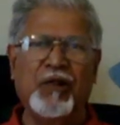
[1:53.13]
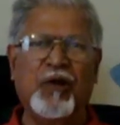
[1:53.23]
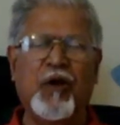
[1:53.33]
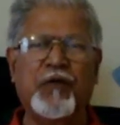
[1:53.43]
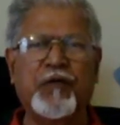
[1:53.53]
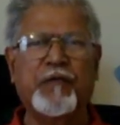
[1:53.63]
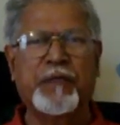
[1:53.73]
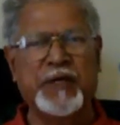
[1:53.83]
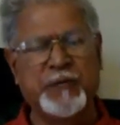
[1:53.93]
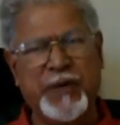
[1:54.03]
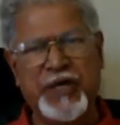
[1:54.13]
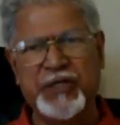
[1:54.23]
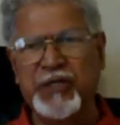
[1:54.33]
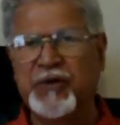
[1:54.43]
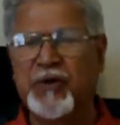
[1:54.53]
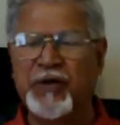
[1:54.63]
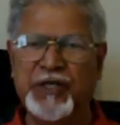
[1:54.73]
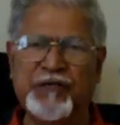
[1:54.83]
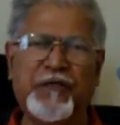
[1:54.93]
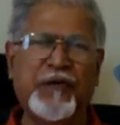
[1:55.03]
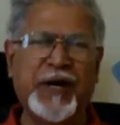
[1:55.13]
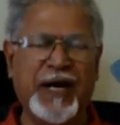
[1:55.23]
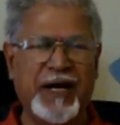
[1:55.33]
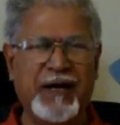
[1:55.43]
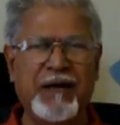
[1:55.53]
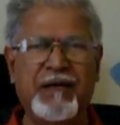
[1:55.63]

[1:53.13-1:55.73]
lot of perspiration on his forehead.